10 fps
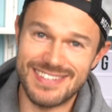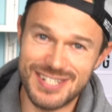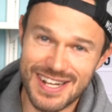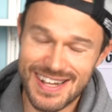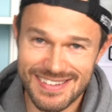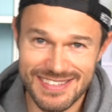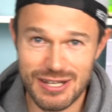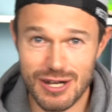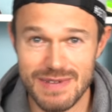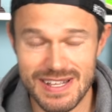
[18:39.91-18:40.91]
the shares, the
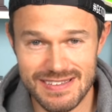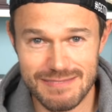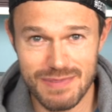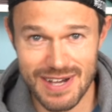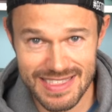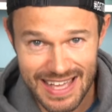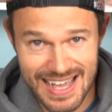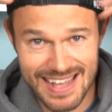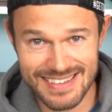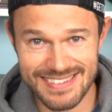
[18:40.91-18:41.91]
comments, buying the
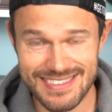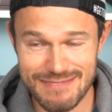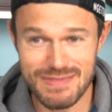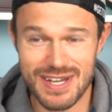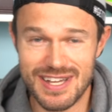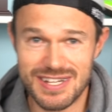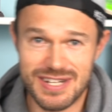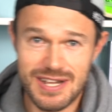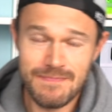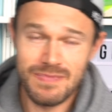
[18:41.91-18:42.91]
hats, the merch,
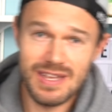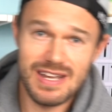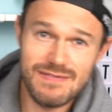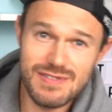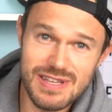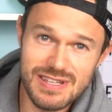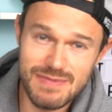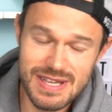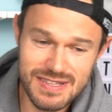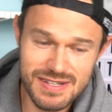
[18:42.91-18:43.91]
and everything to
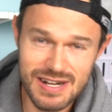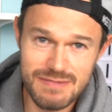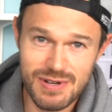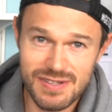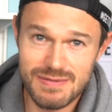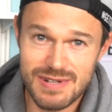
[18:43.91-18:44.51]
make this channel possible.